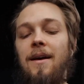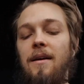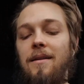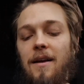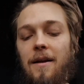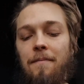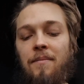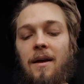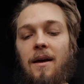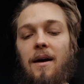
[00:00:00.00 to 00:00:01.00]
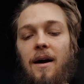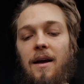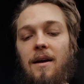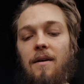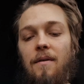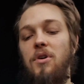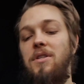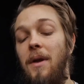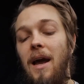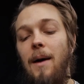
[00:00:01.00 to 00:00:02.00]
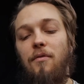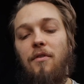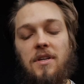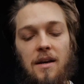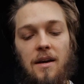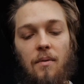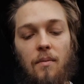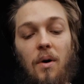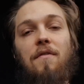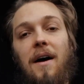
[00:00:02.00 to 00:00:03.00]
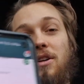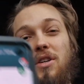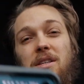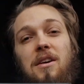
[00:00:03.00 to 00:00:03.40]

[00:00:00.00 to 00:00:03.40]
then I was coming up with this idea: what if I just